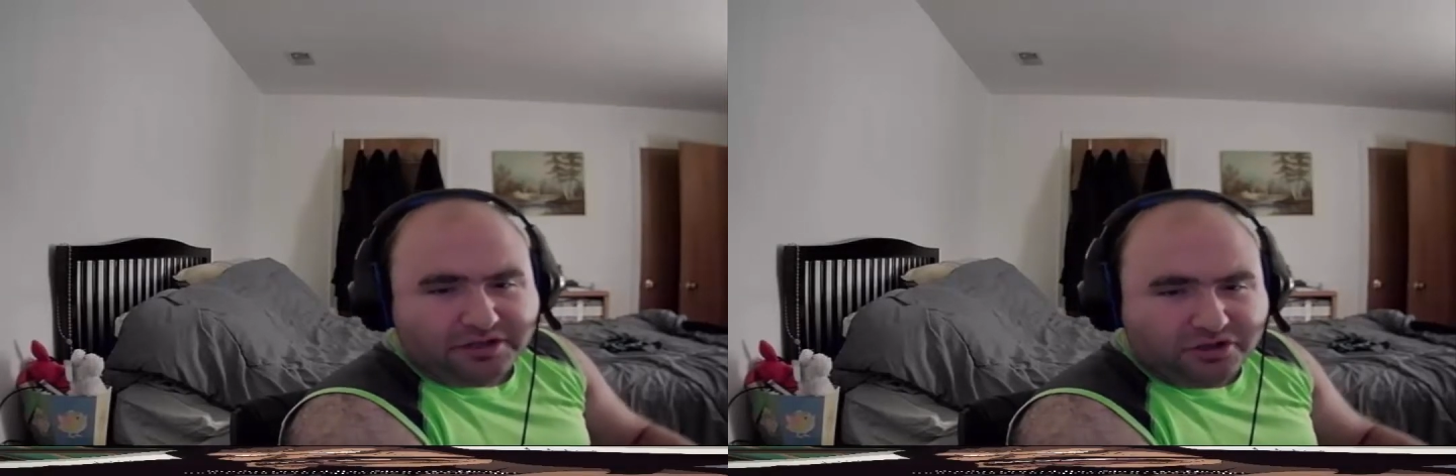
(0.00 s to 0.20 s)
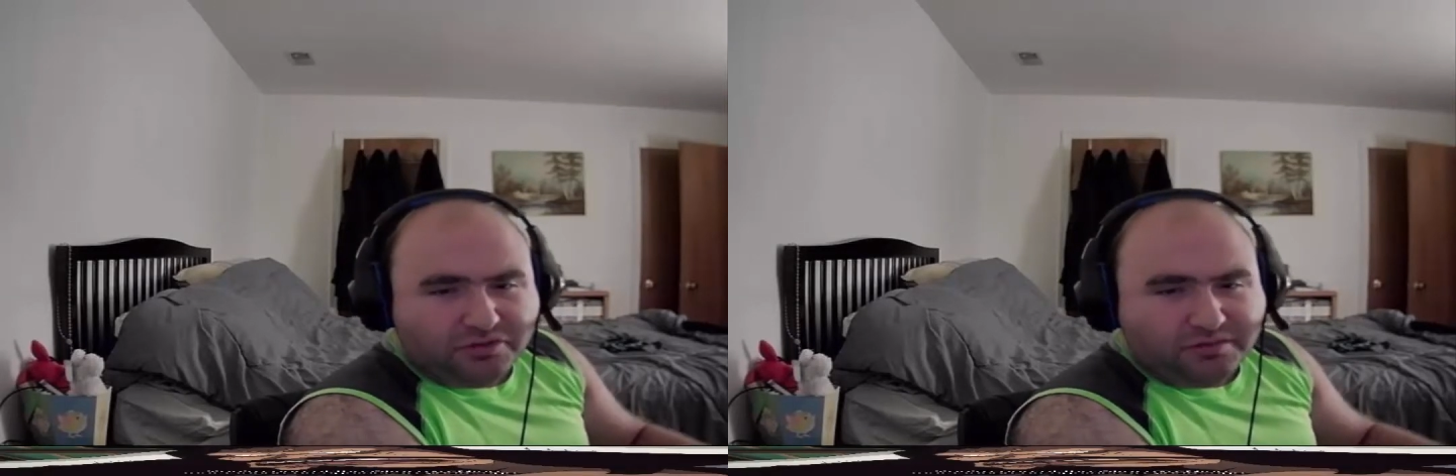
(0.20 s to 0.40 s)

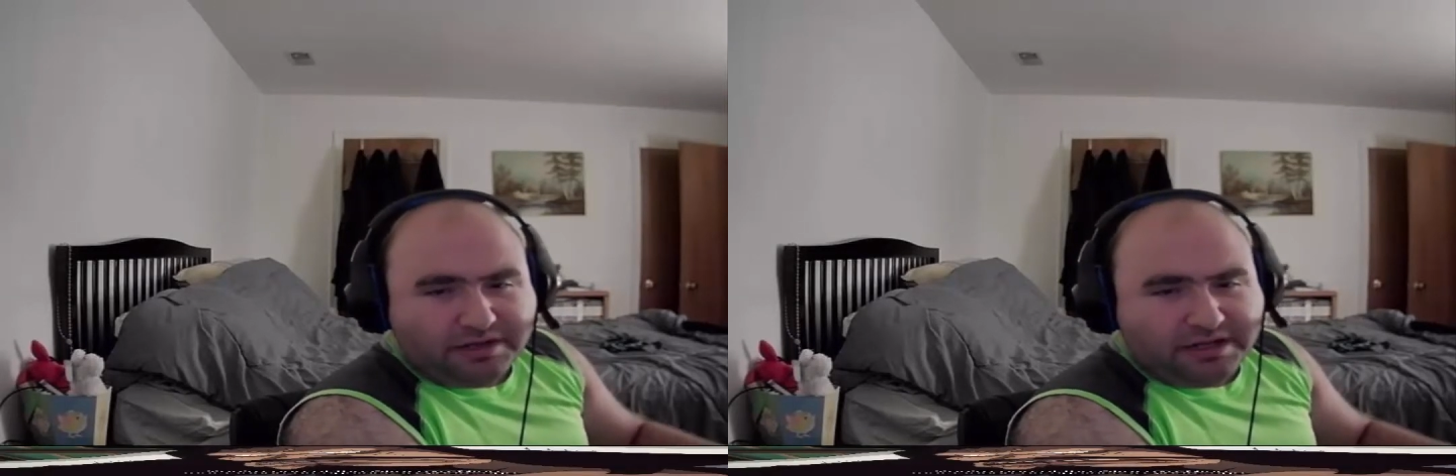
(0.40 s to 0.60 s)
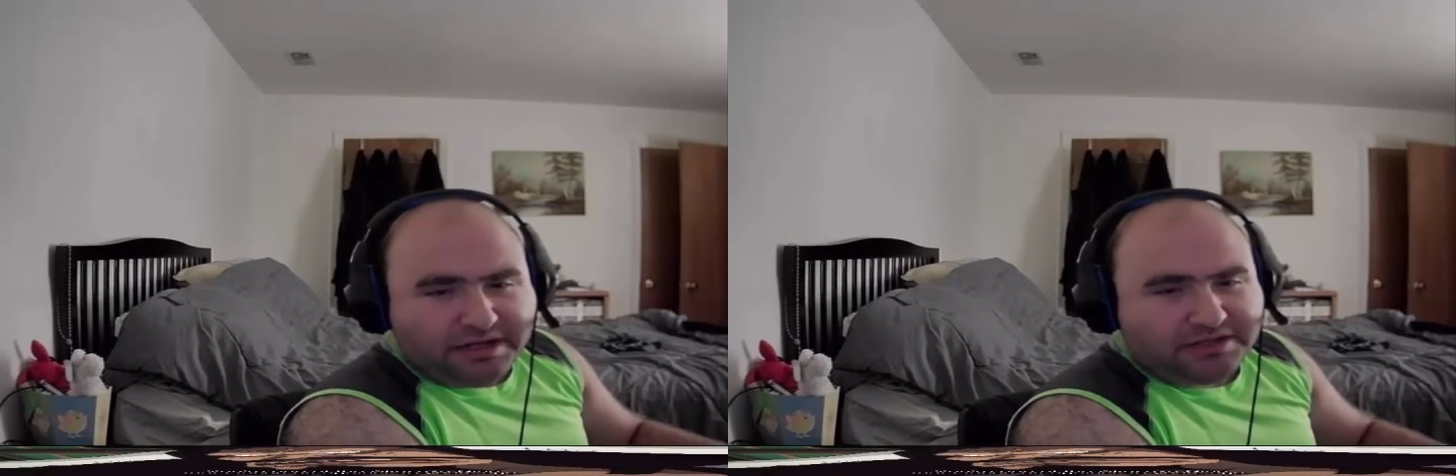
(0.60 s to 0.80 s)
You're
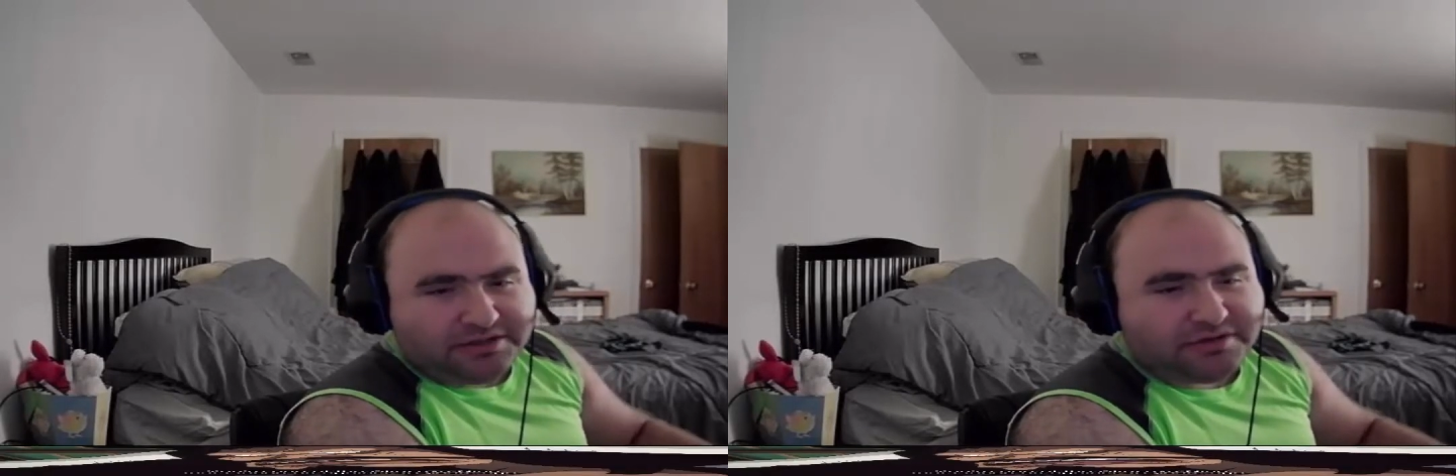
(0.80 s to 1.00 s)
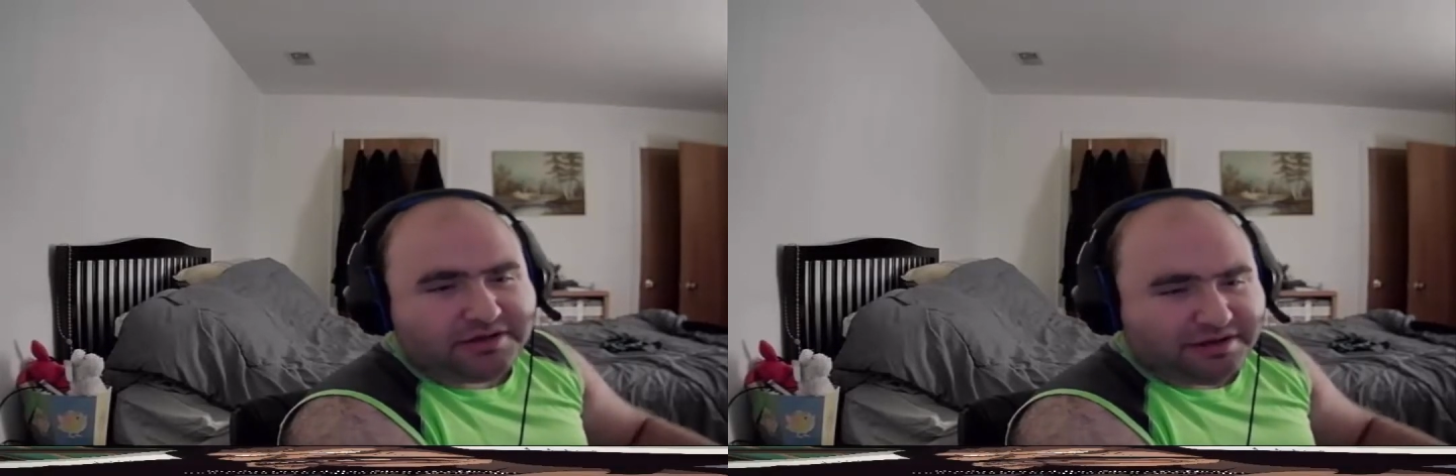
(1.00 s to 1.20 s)
one to Ikizuka.